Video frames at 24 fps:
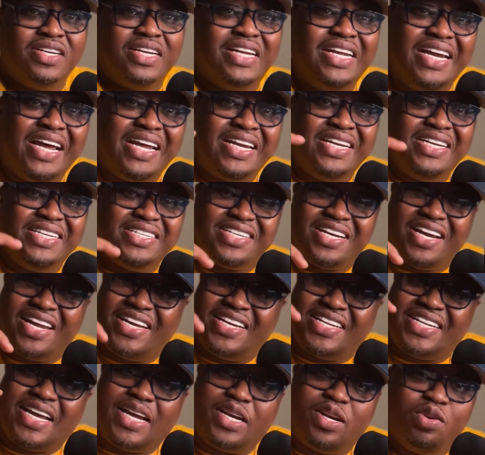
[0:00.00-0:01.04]
Then I need y'all to
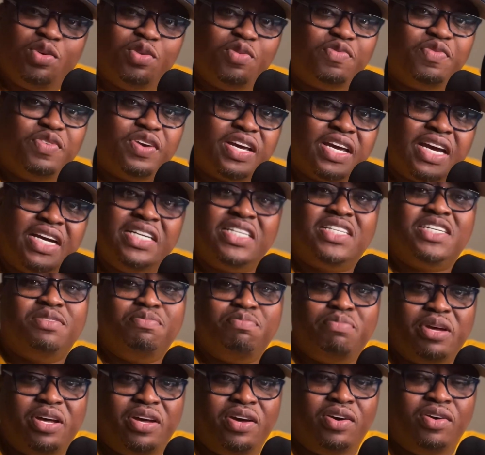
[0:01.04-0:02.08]
hit that
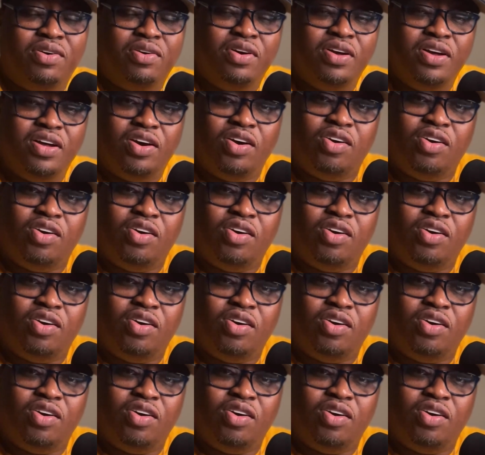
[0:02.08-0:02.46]
notification bell.